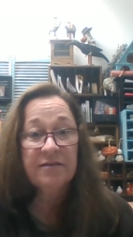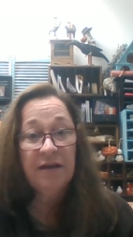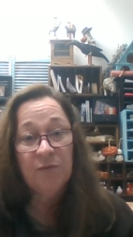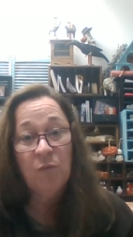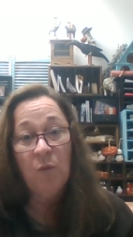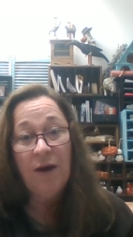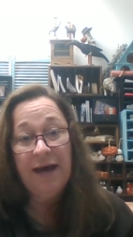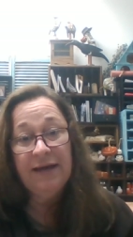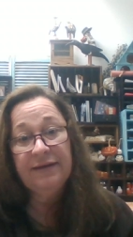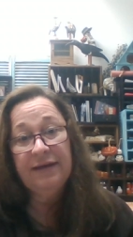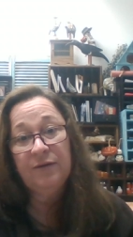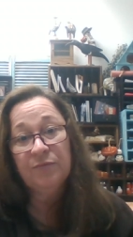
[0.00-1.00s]

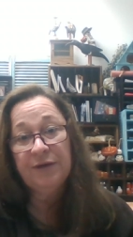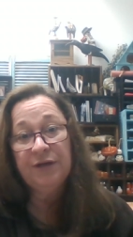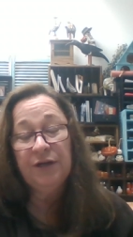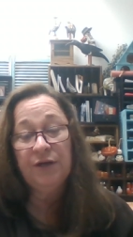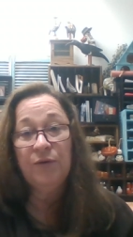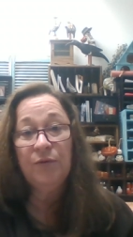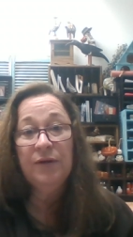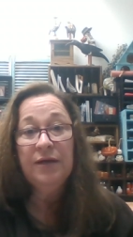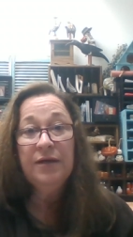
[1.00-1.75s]
unwind, and renew.